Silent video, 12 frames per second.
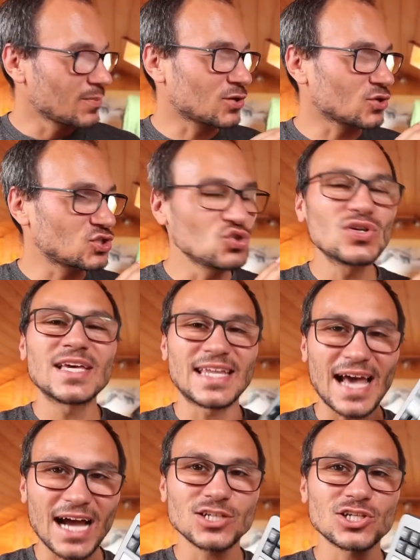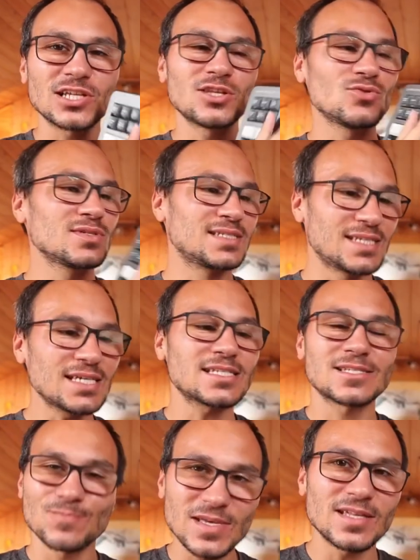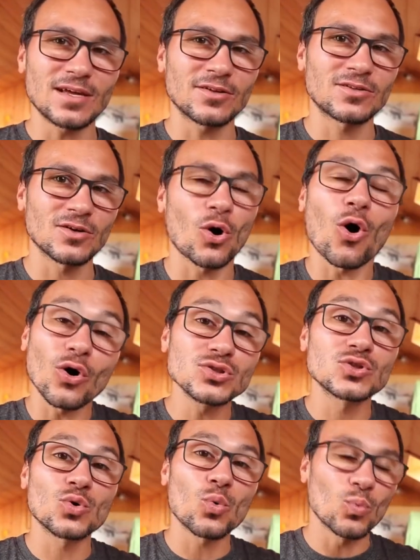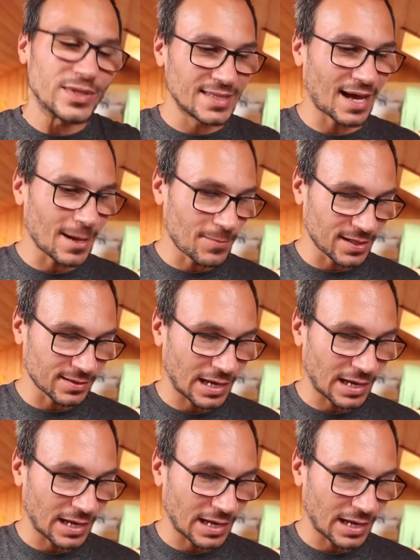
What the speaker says: because you can actually use this speed editor also with the iPad.